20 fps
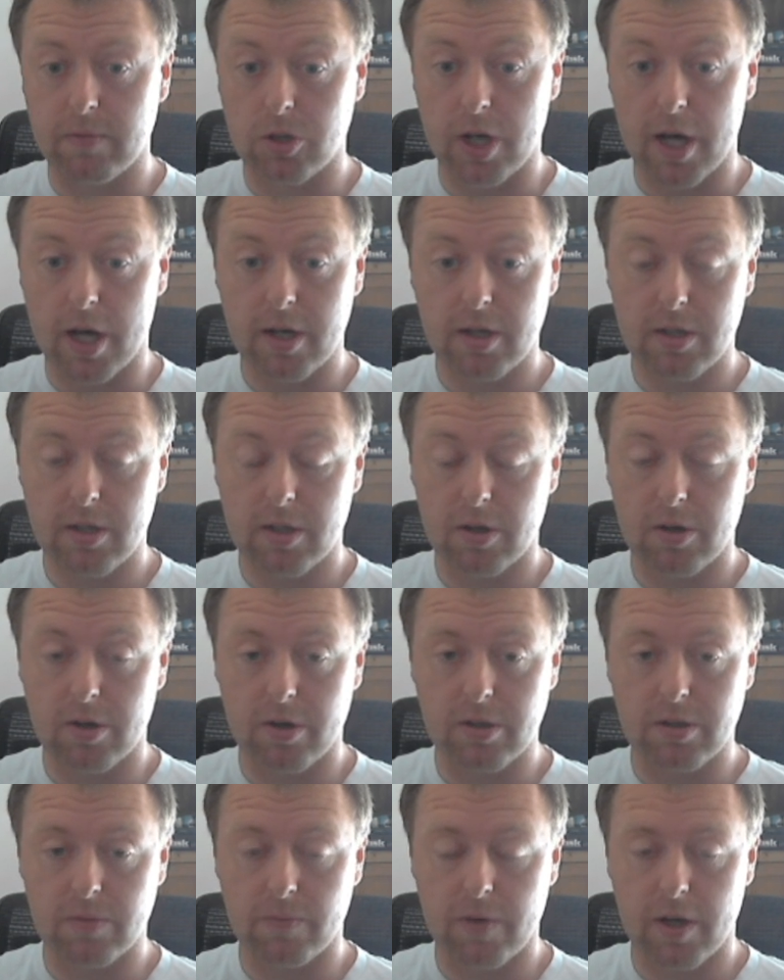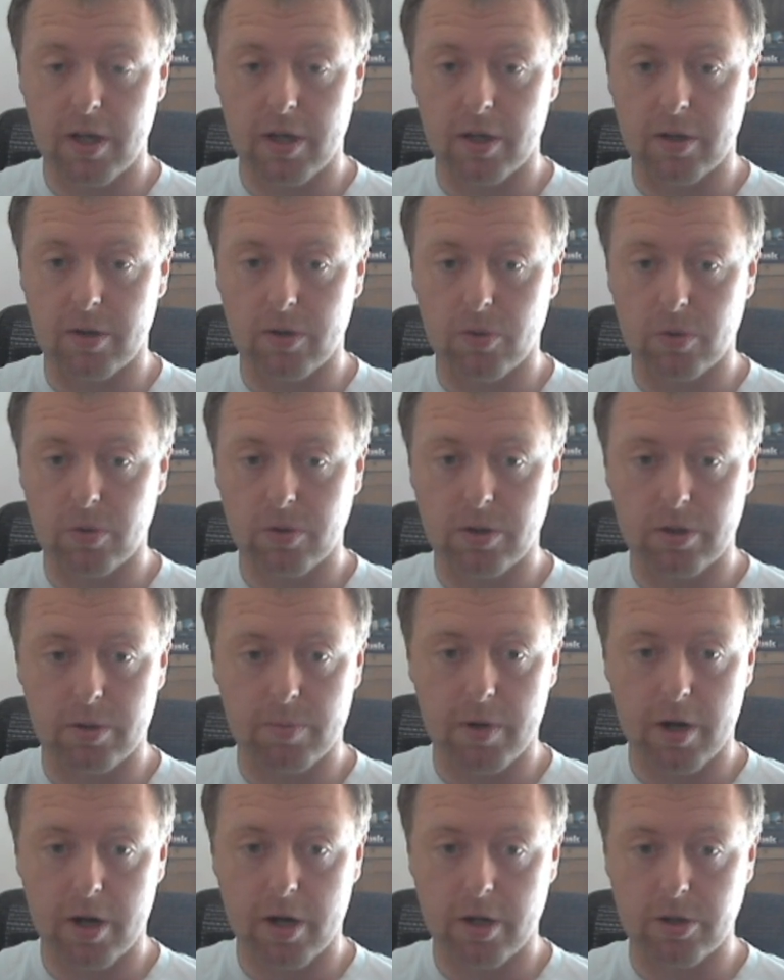chatted to the guys in Vega, looked at the
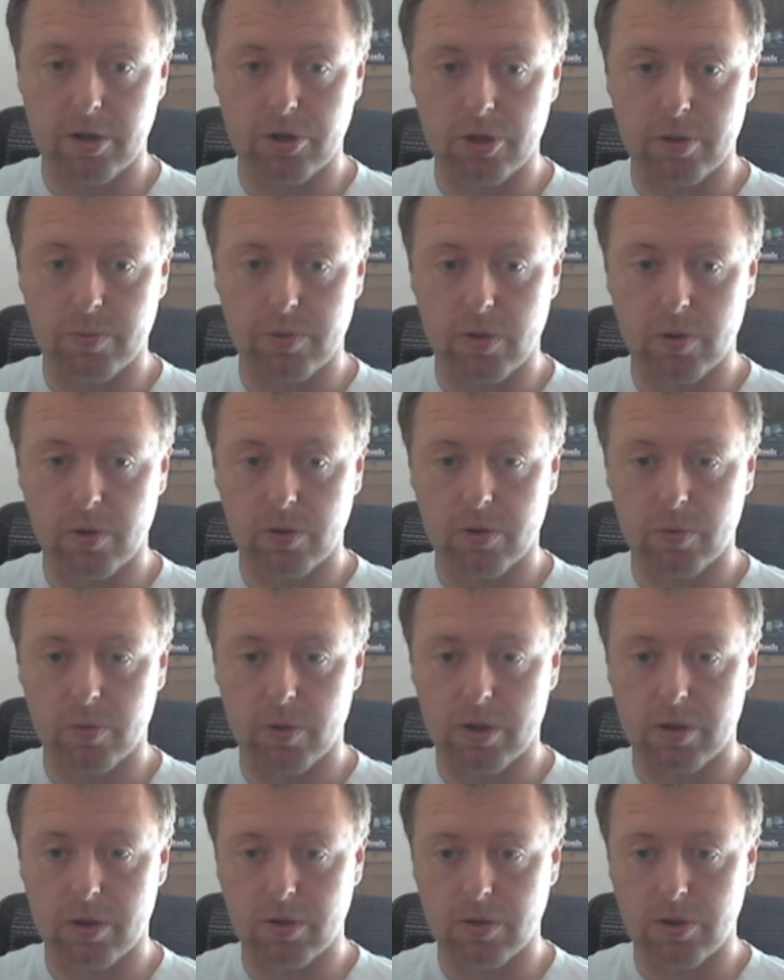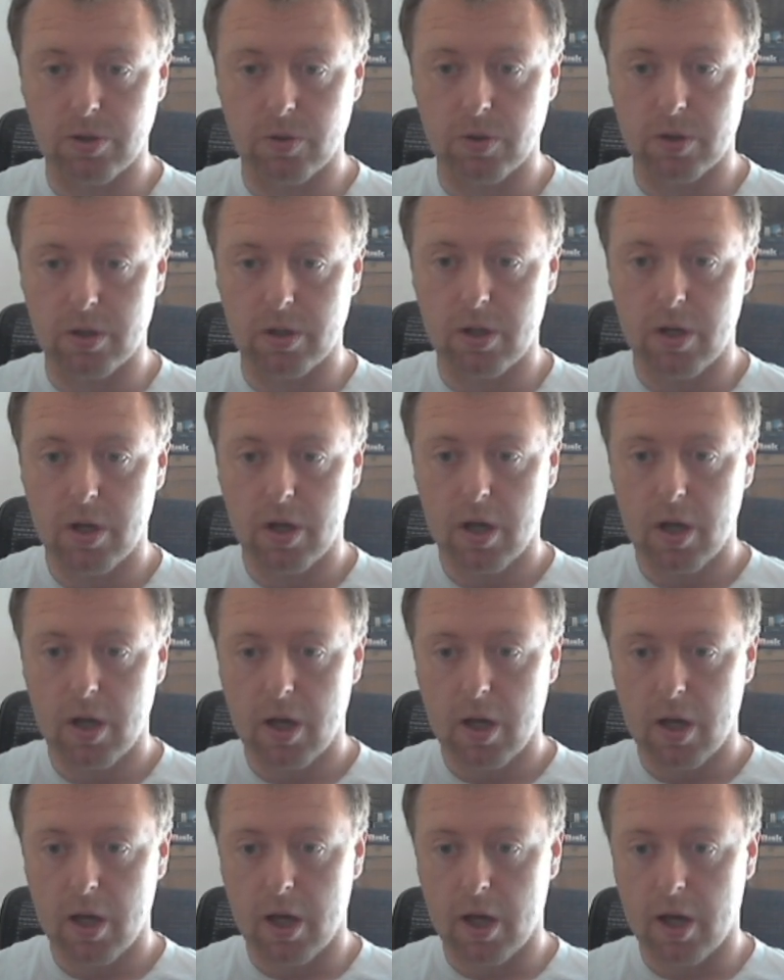partnerships, looked at what they're doing,
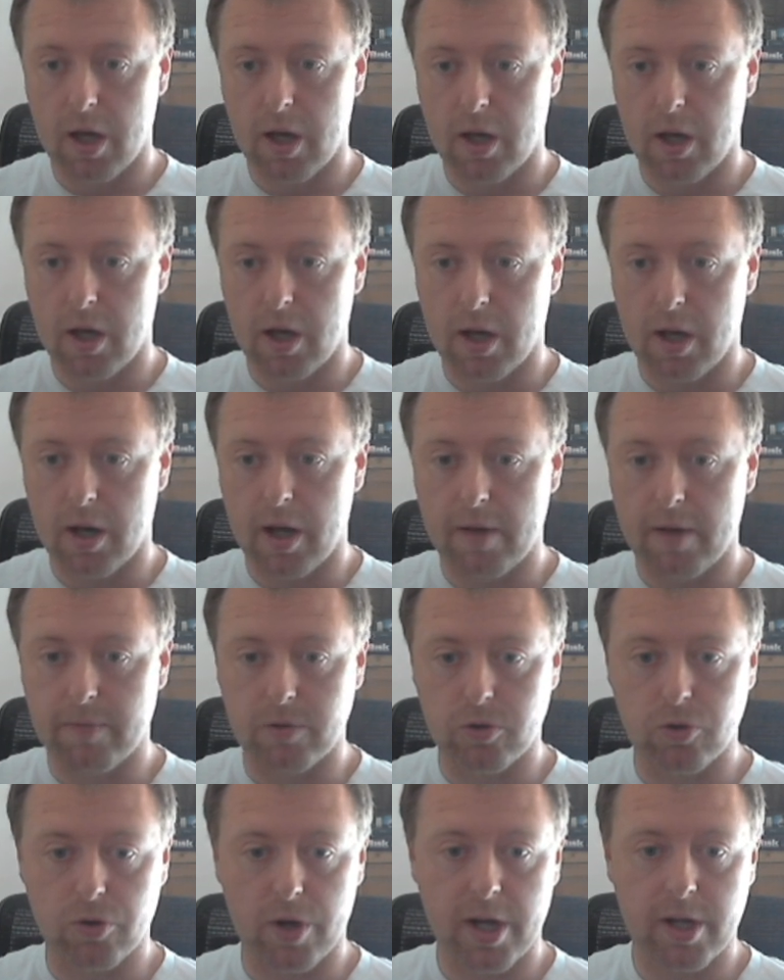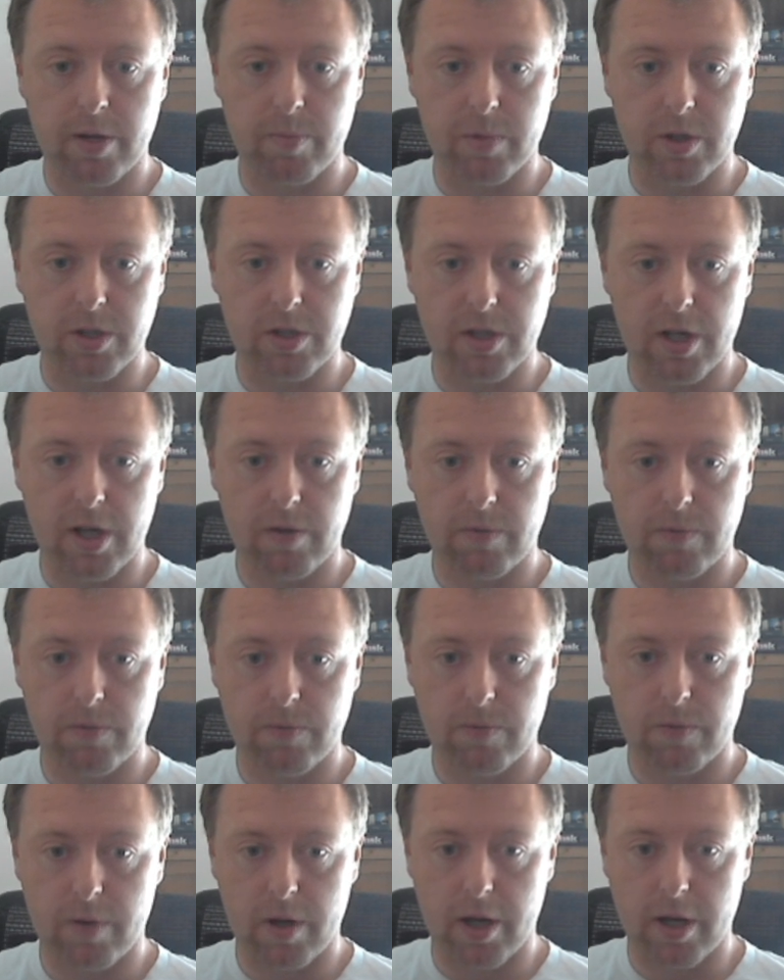uh, and having traded myself,
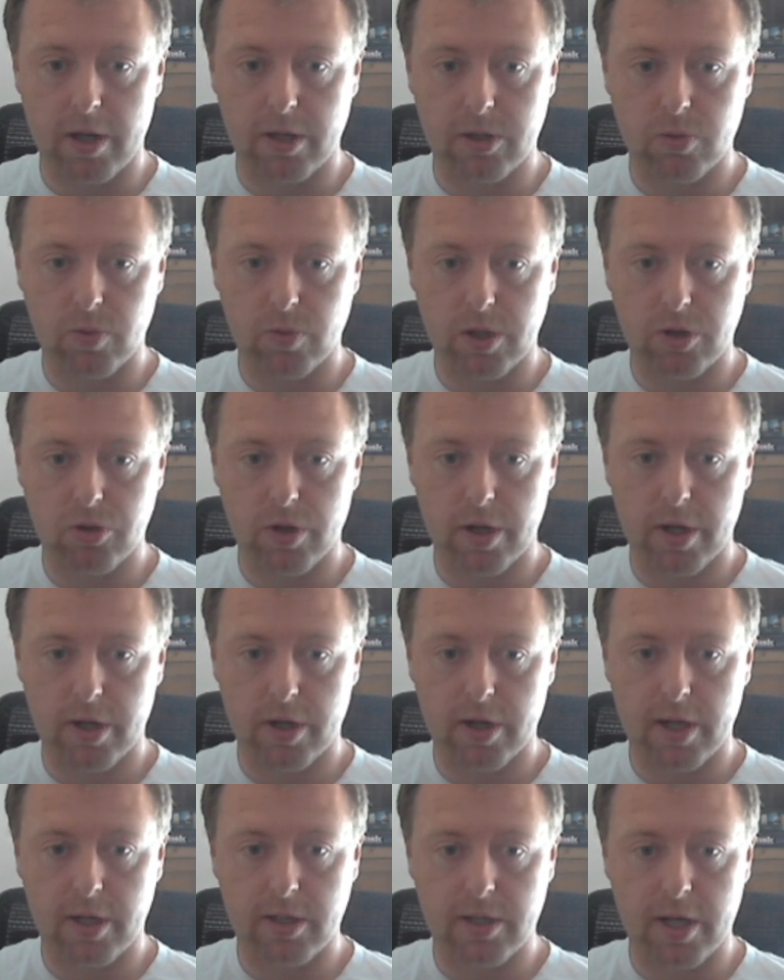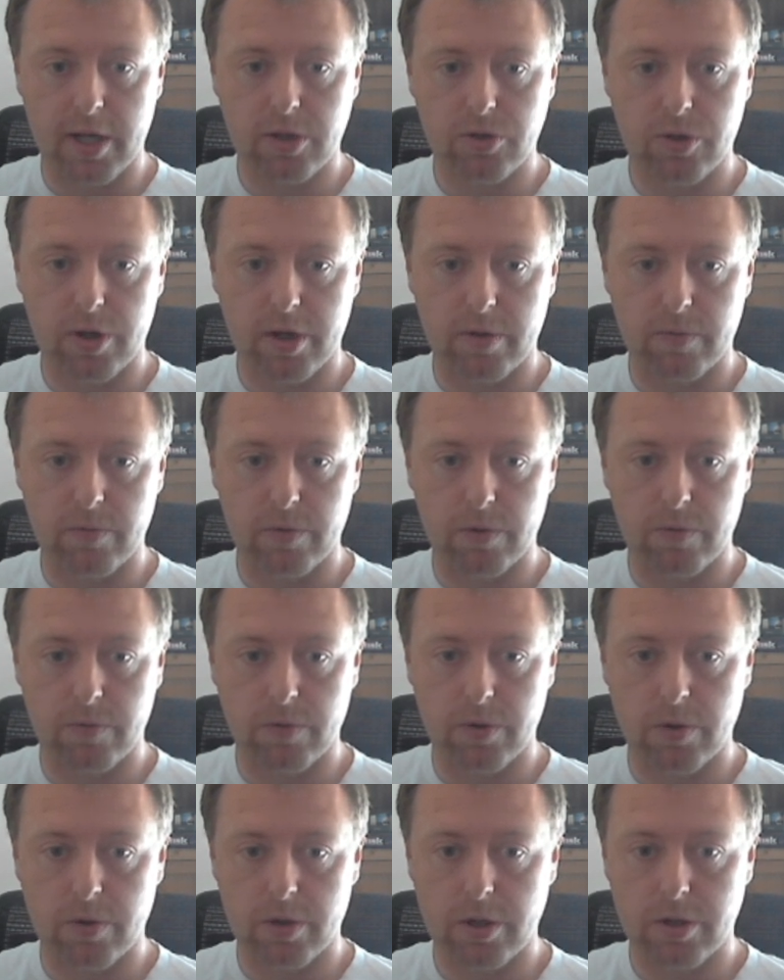uh, swing traded and day traded for a
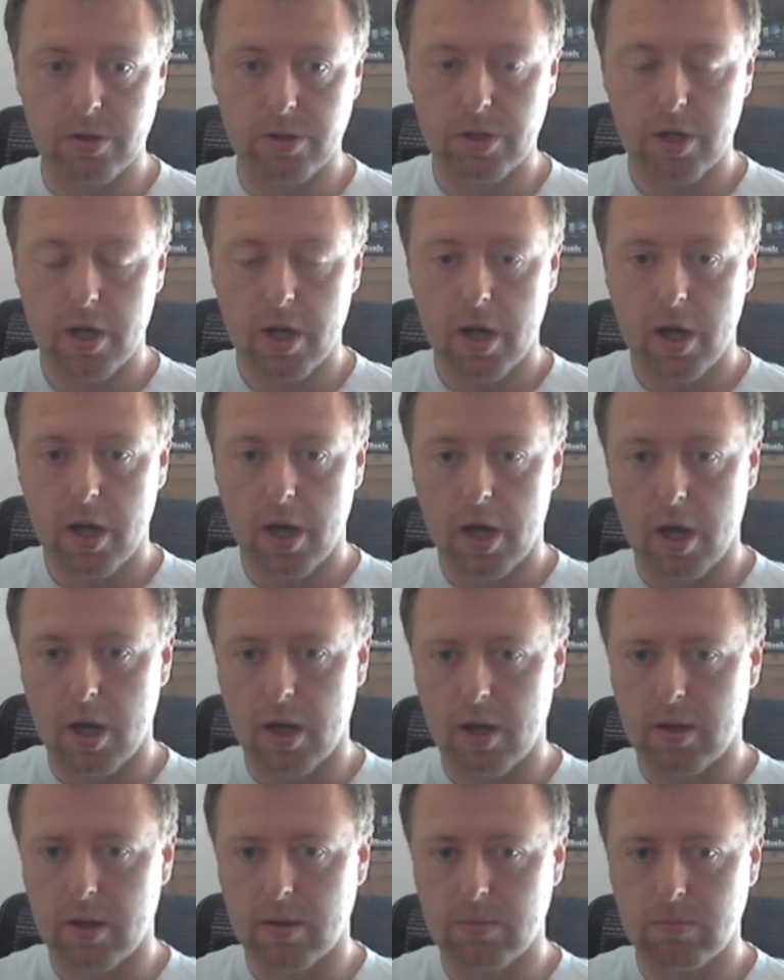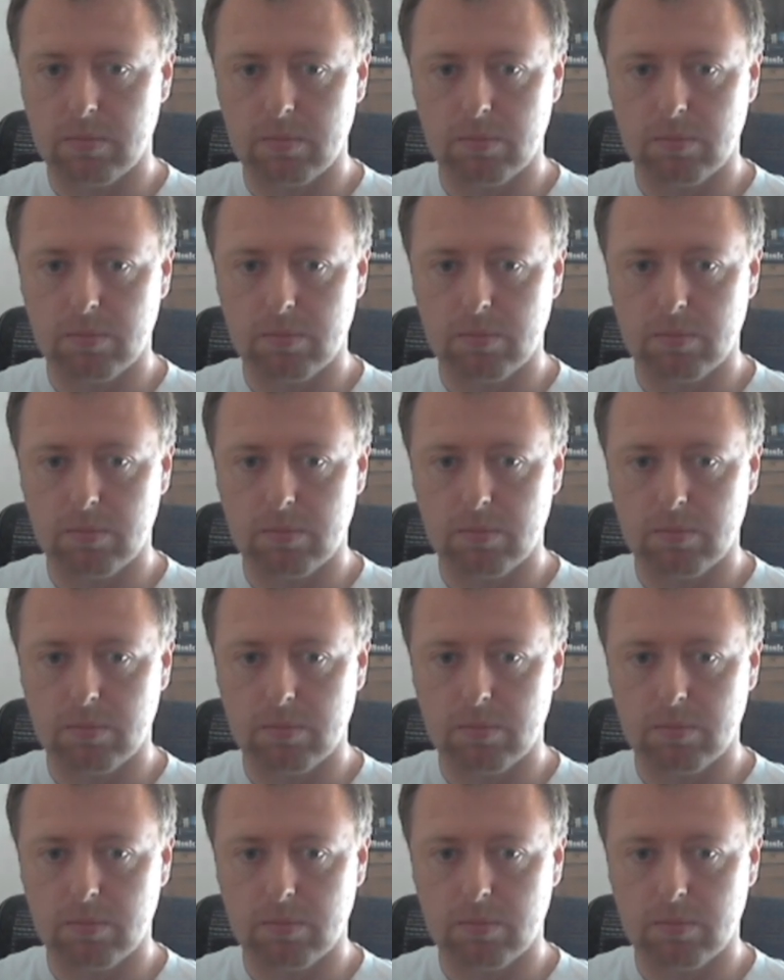few years, uh,